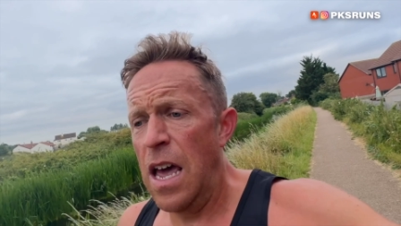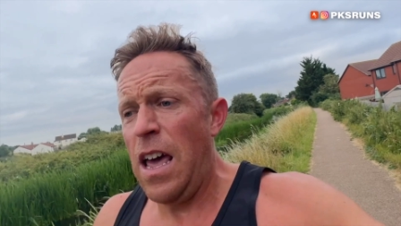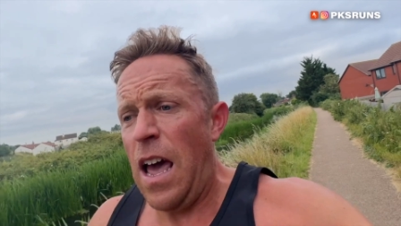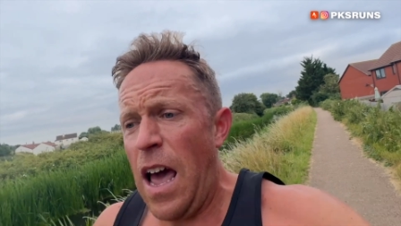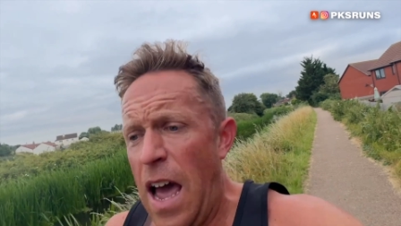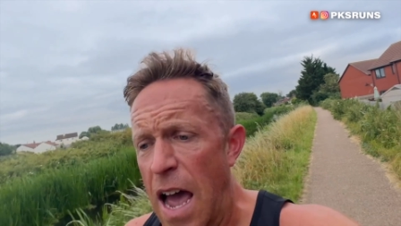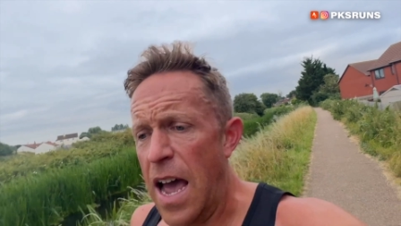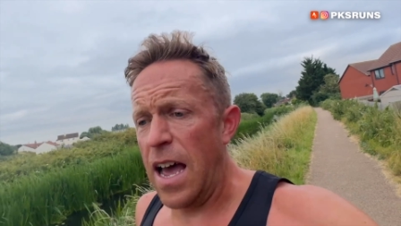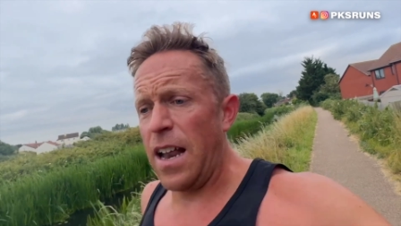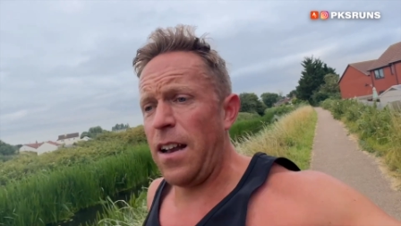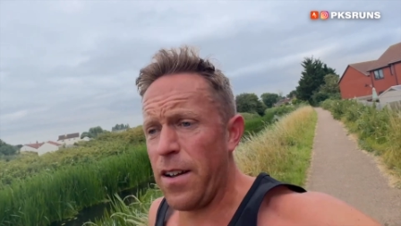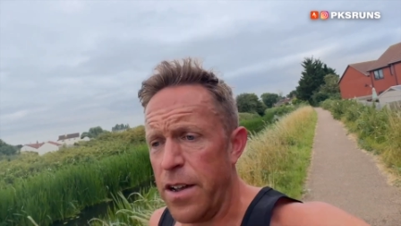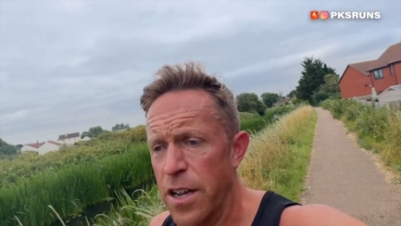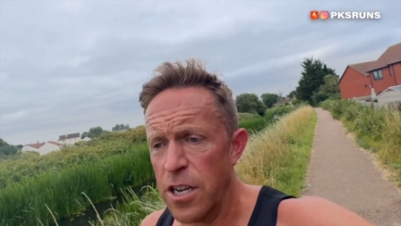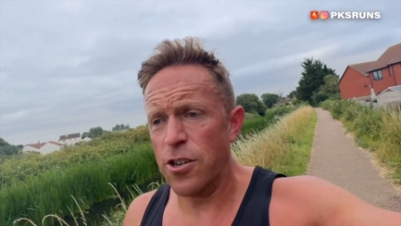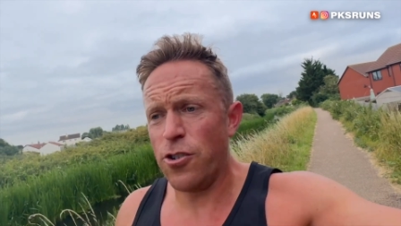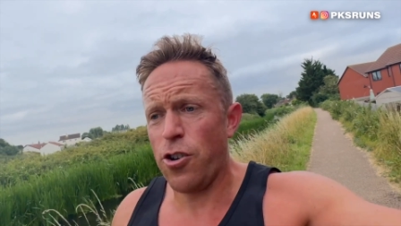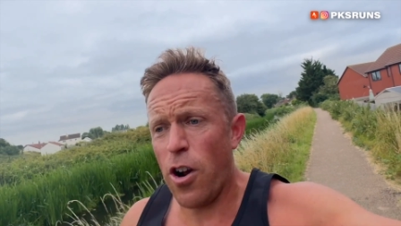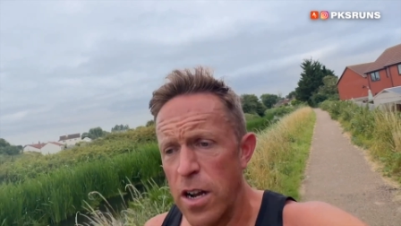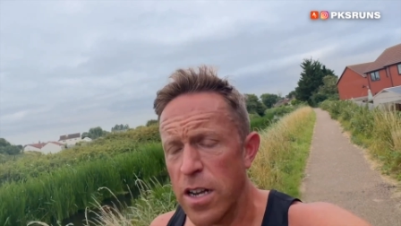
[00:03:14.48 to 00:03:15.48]
And I'm going
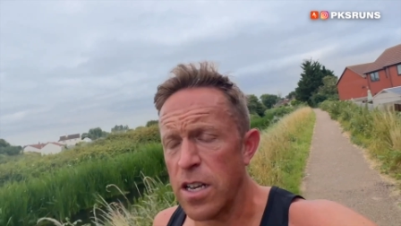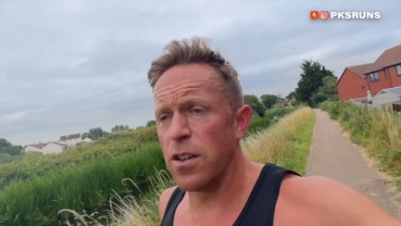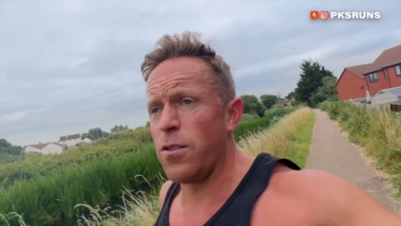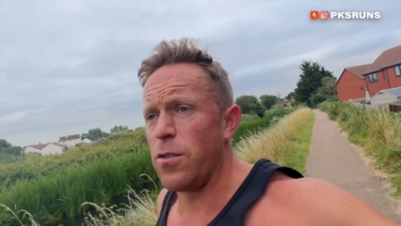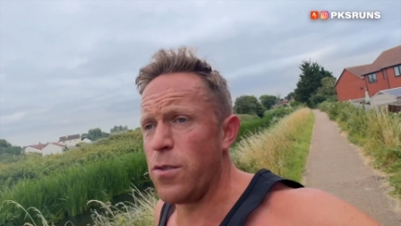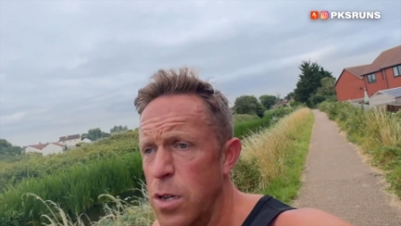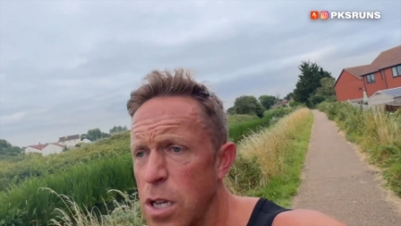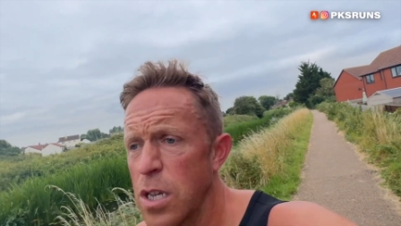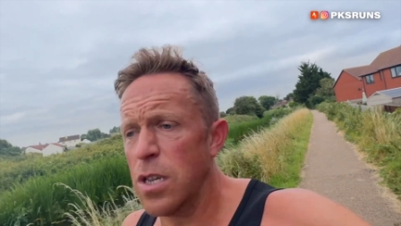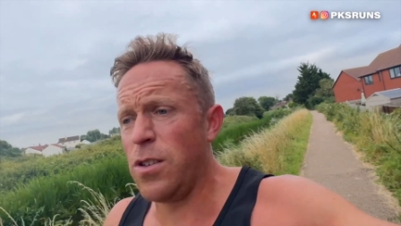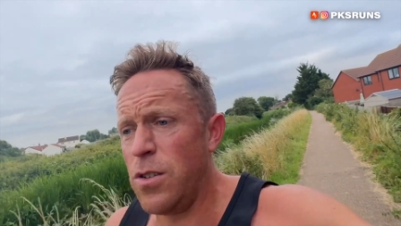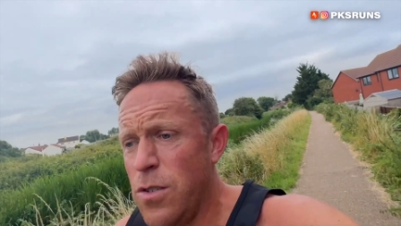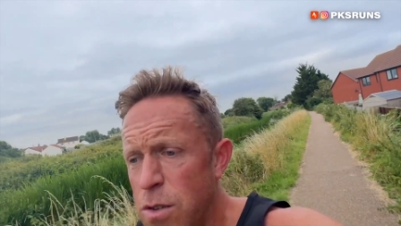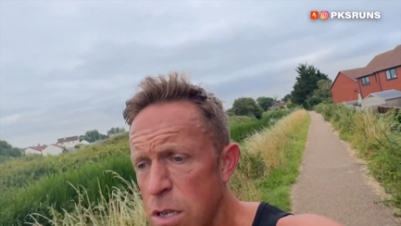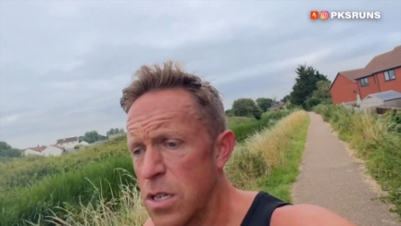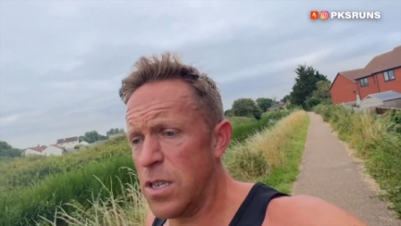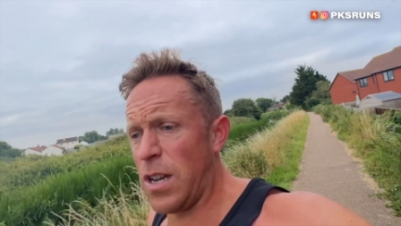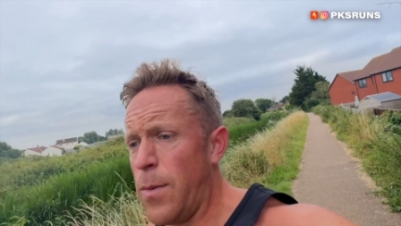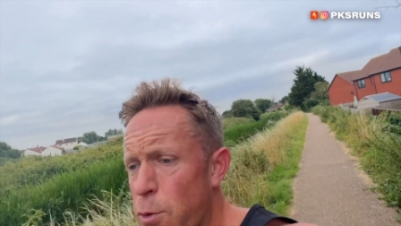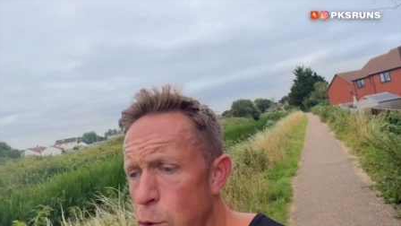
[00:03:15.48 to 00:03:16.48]
to try and do
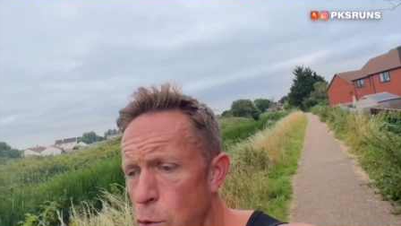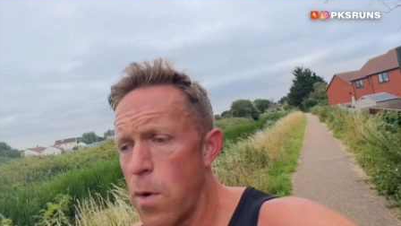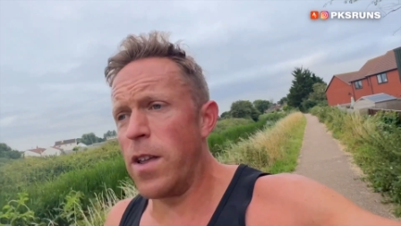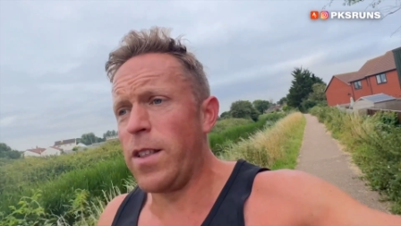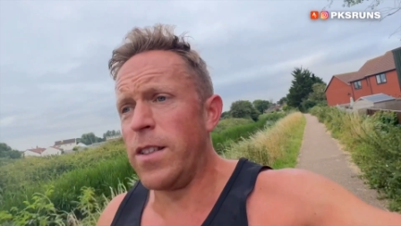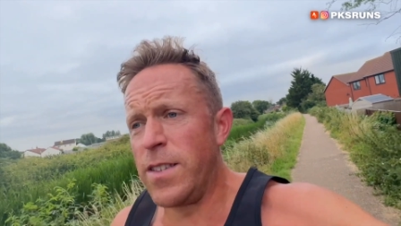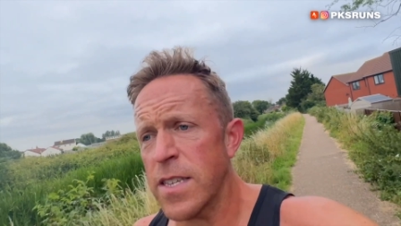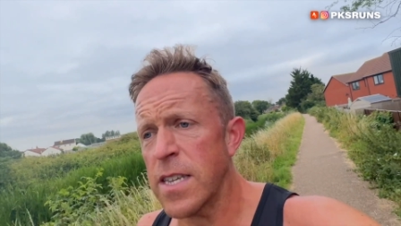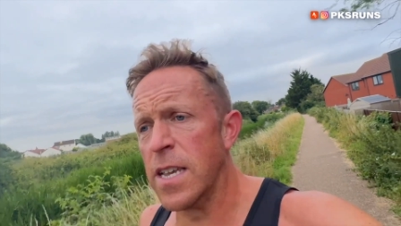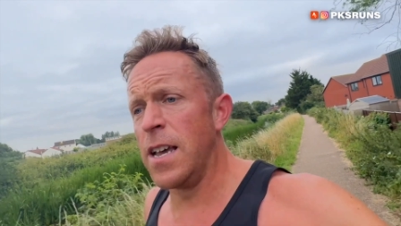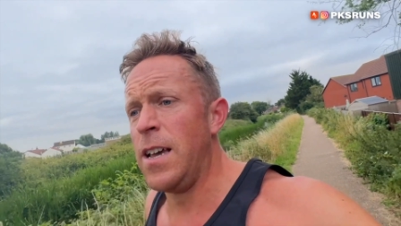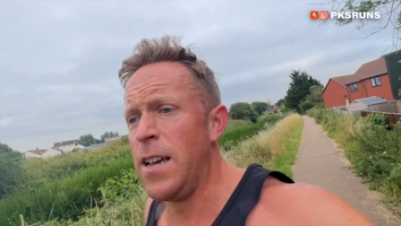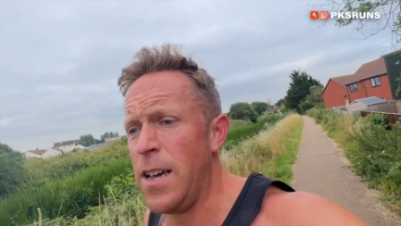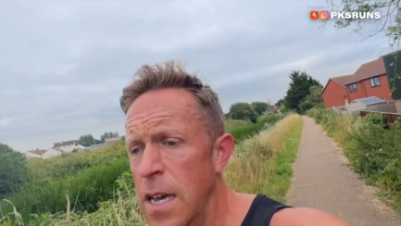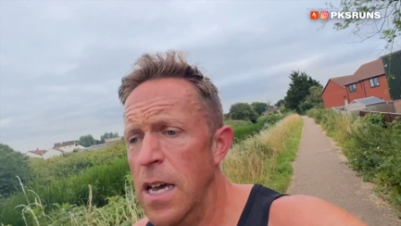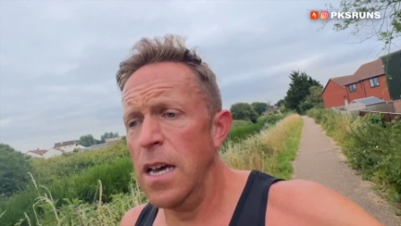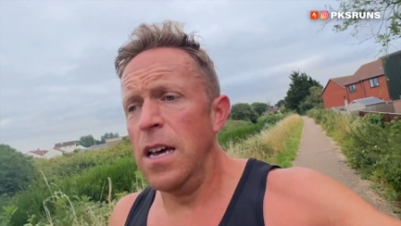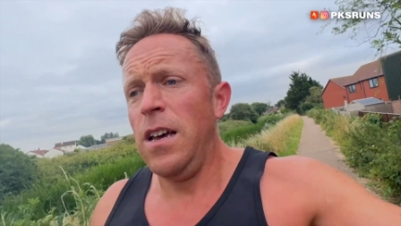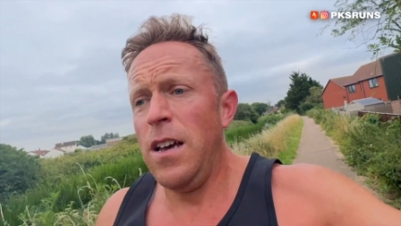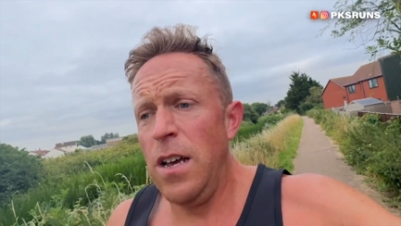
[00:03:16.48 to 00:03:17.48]
double runs
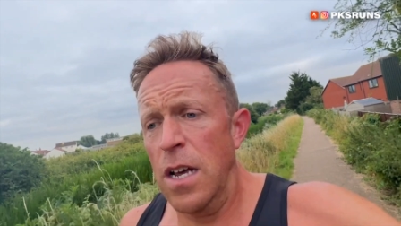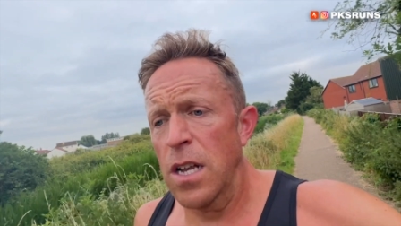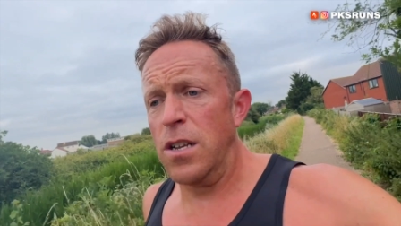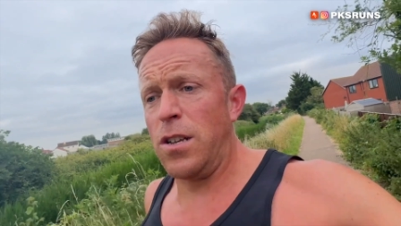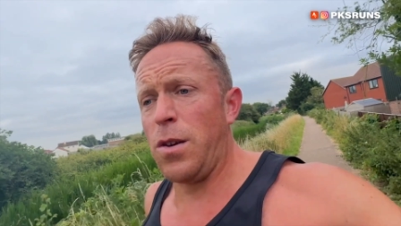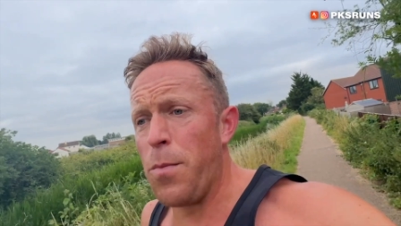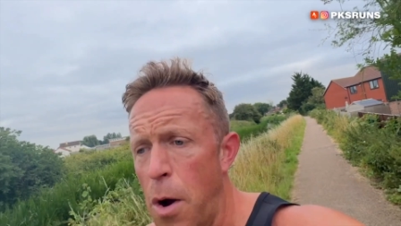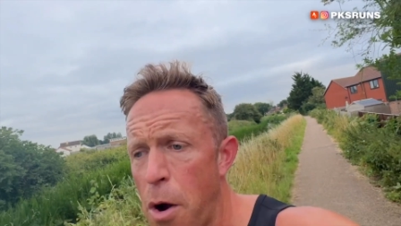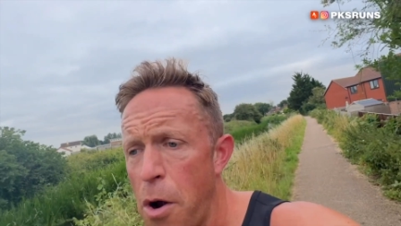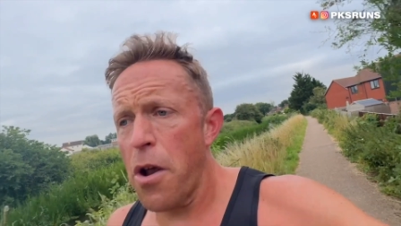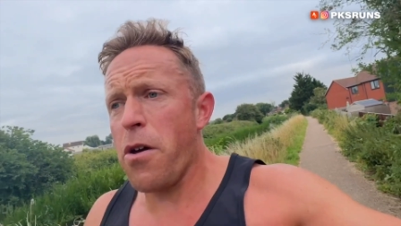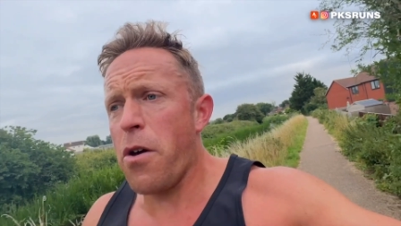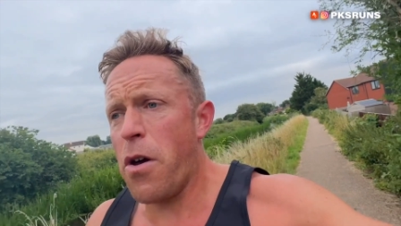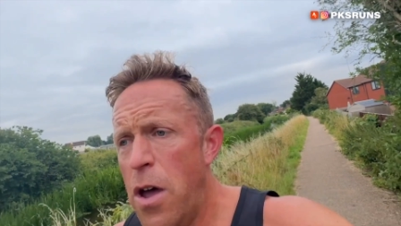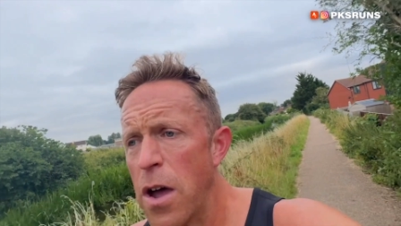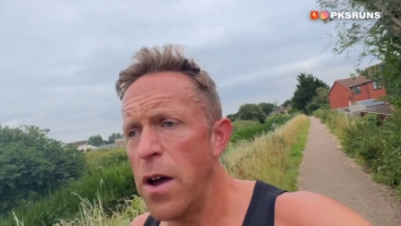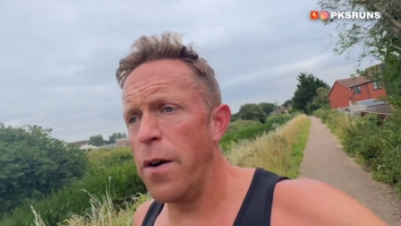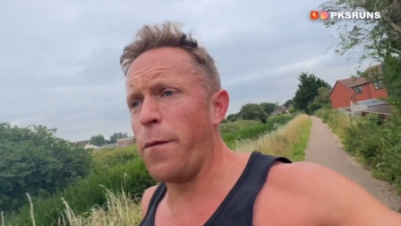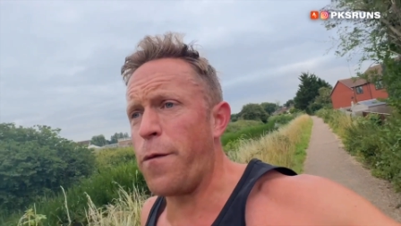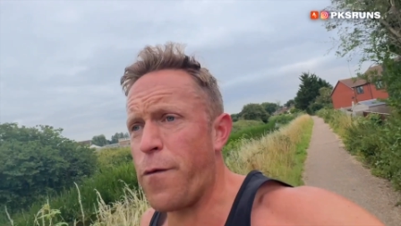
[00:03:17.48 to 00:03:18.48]
tomorrow
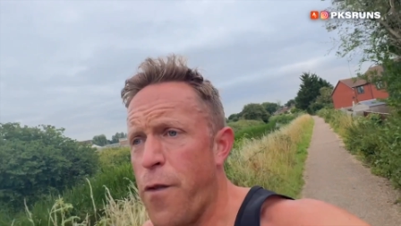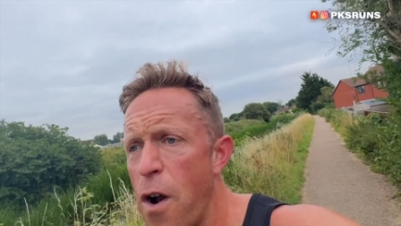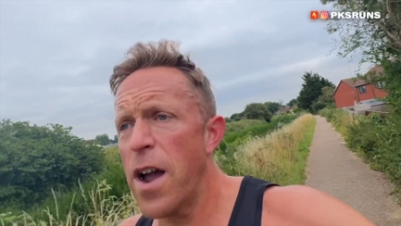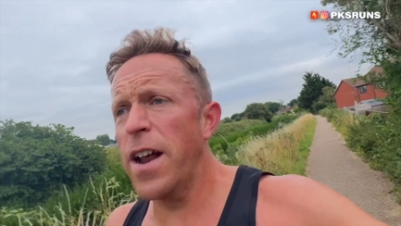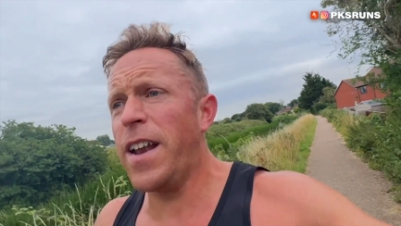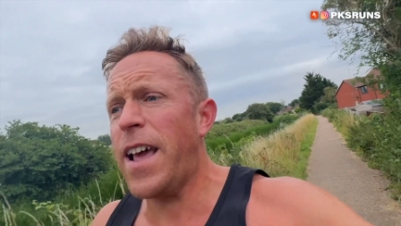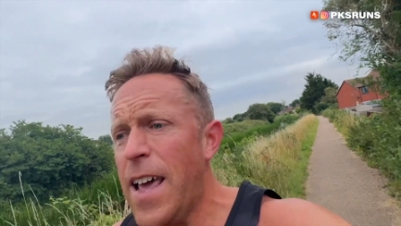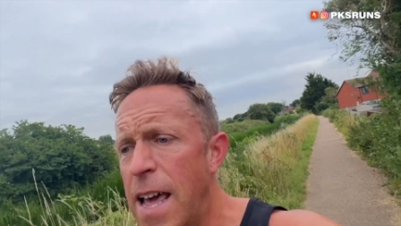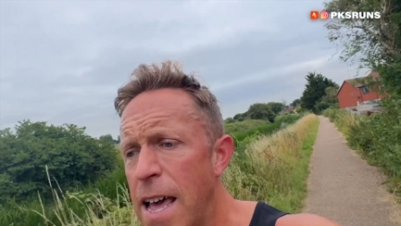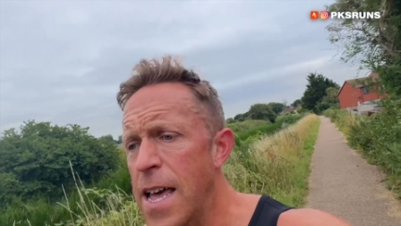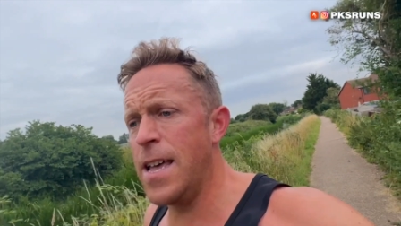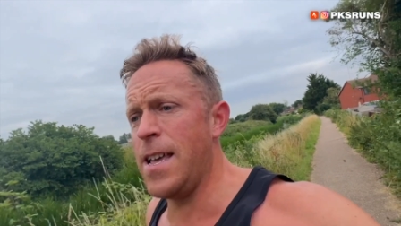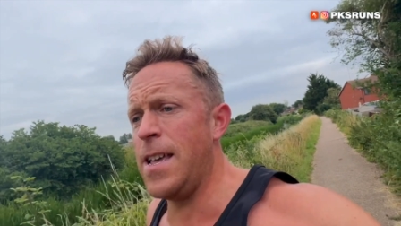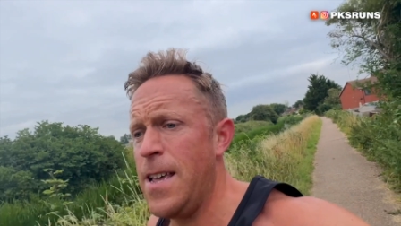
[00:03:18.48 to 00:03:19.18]
and Friday.